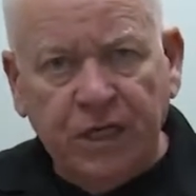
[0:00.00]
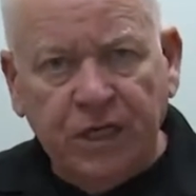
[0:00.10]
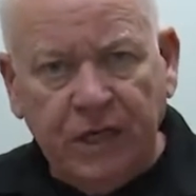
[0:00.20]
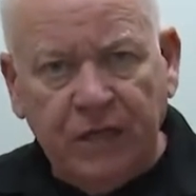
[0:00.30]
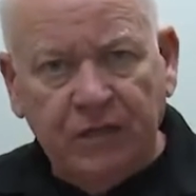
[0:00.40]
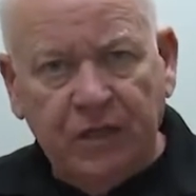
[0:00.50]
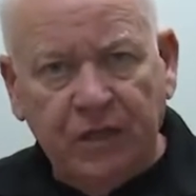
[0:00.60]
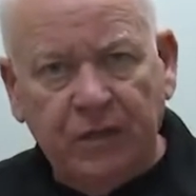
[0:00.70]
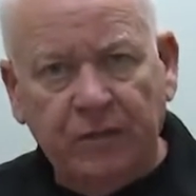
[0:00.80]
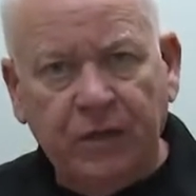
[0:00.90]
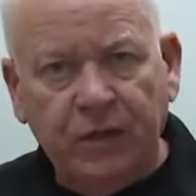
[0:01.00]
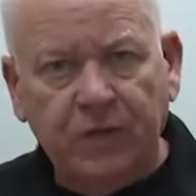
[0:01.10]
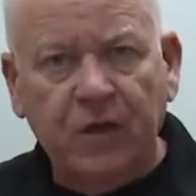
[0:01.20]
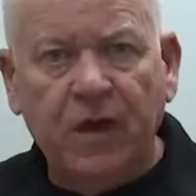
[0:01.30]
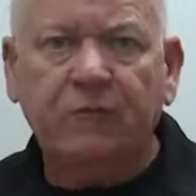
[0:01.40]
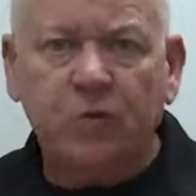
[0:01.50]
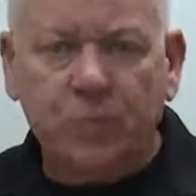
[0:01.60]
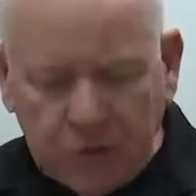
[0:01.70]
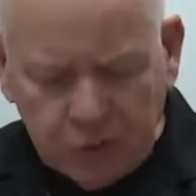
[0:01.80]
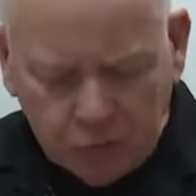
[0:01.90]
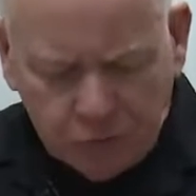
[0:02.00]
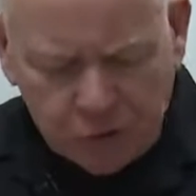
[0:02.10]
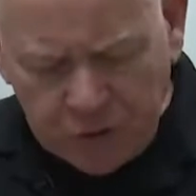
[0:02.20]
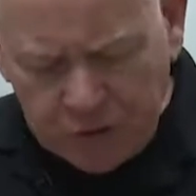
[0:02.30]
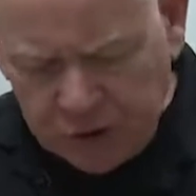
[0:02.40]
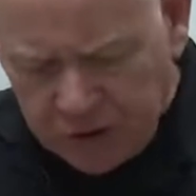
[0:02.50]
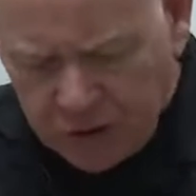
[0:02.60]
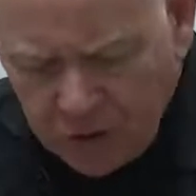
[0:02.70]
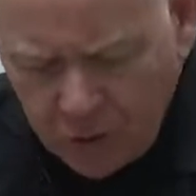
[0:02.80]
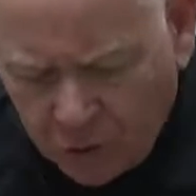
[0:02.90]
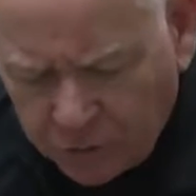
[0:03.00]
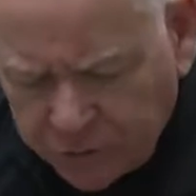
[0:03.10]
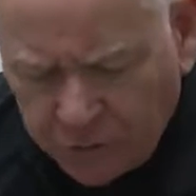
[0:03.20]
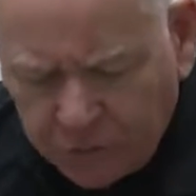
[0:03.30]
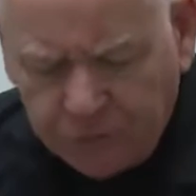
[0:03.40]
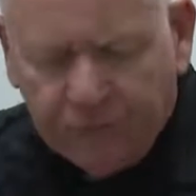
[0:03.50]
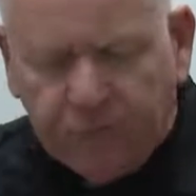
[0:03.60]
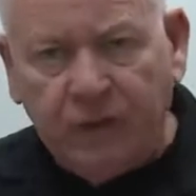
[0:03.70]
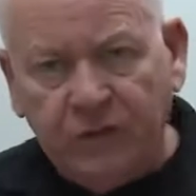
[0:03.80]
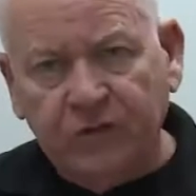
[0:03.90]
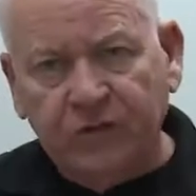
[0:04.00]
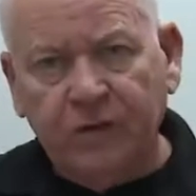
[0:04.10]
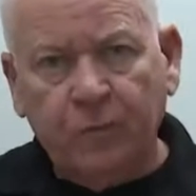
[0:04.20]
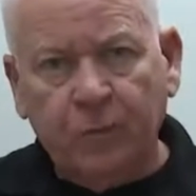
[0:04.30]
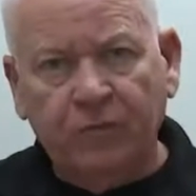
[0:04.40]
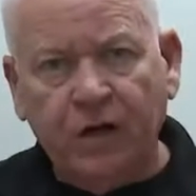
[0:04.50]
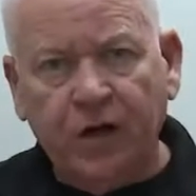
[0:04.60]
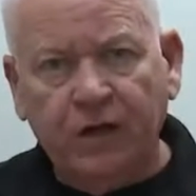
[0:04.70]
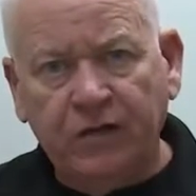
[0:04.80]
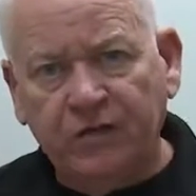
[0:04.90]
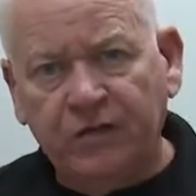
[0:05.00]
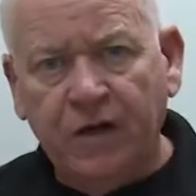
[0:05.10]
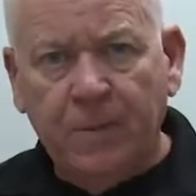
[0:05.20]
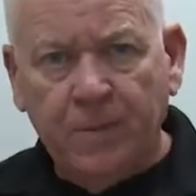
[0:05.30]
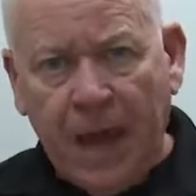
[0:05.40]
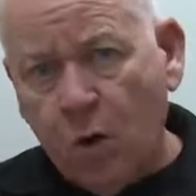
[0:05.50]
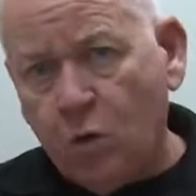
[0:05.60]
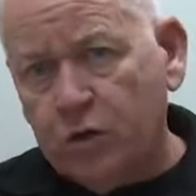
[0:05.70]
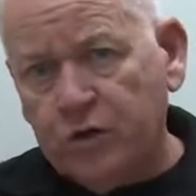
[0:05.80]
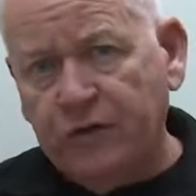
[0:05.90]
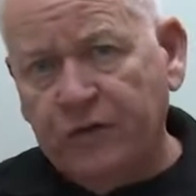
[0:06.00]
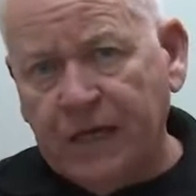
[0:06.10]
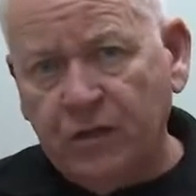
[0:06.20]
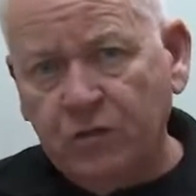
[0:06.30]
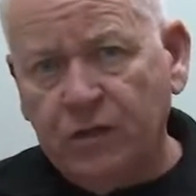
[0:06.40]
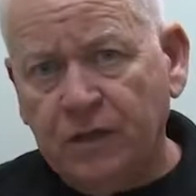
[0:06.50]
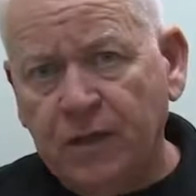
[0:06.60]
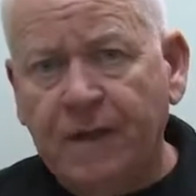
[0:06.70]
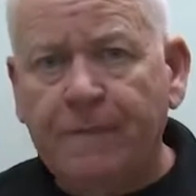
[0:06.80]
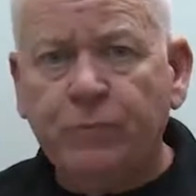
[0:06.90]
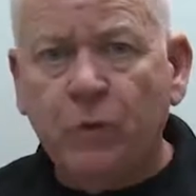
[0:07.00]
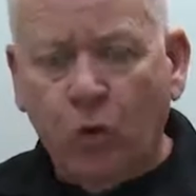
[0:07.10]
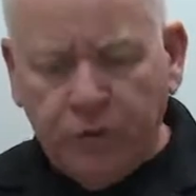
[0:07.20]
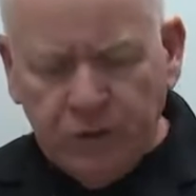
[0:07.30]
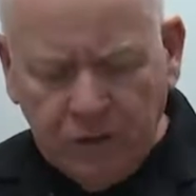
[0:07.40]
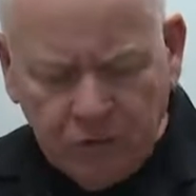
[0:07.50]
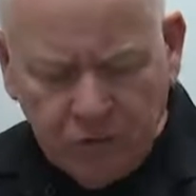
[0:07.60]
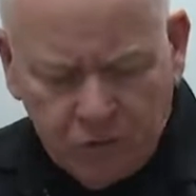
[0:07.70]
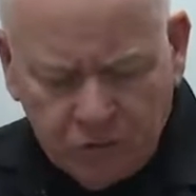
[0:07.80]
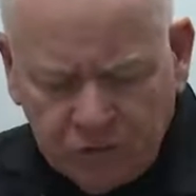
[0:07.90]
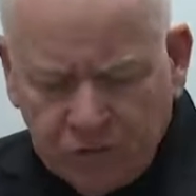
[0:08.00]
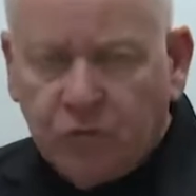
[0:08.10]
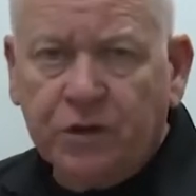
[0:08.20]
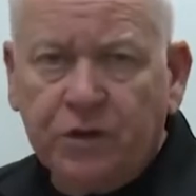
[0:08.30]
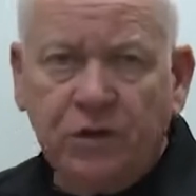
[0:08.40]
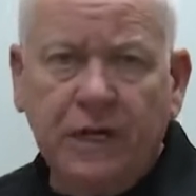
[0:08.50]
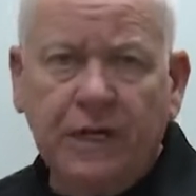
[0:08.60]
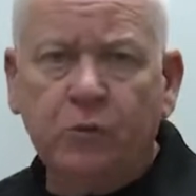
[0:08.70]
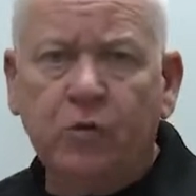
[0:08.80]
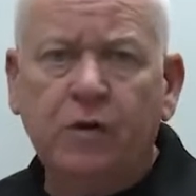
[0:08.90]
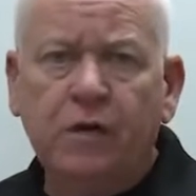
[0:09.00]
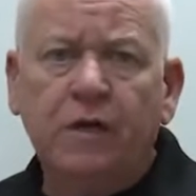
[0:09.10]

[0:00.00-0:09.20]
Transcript: And if you have a special switch or some other device that provides power to that unit, all you need to do is just run your cable